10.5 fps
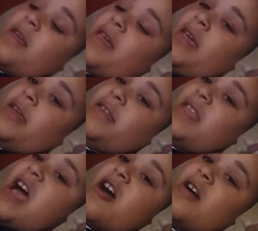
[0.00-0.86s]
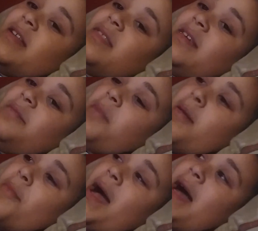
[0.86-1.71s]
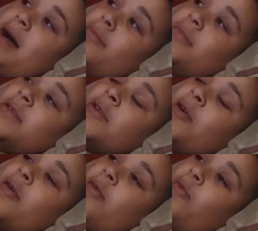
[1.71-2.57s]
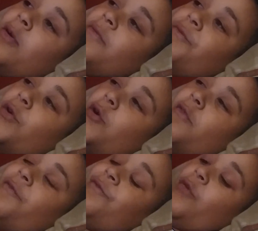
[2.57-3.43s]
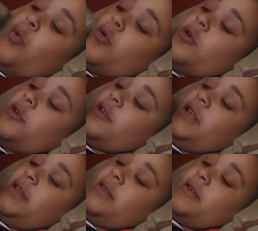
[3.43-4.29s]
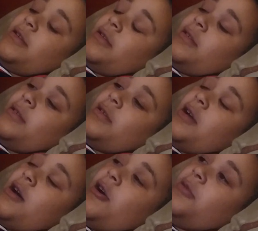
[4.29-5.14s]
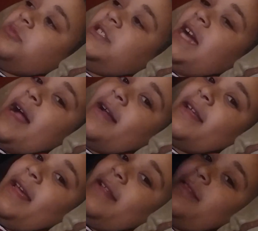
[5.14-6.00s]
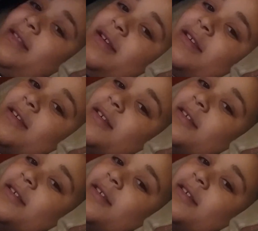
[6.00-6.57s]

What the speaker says: And now I think my mom would vote for John Kasich.